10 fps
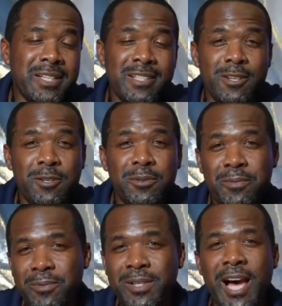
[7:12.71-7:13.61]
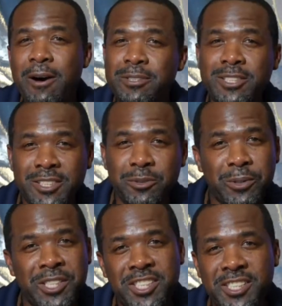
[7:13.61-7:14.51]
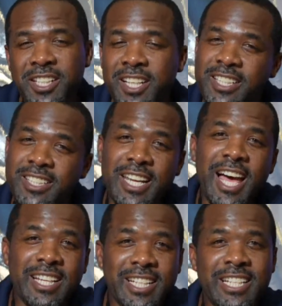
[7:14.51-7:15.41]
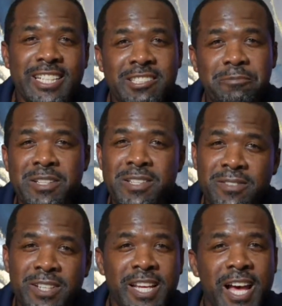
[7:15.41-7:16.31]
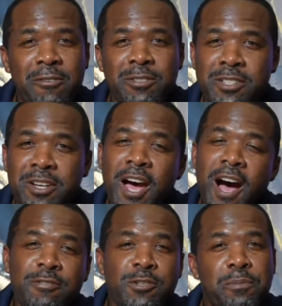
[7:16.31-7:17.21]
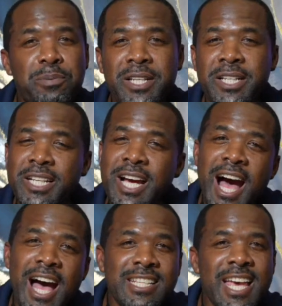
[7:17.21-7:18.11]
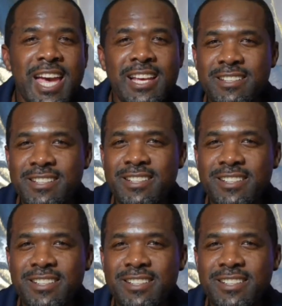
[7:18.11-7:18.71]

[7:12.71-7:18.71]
So really, I was just wishing that I could get an expensive lens. I was going to put it in God's hands.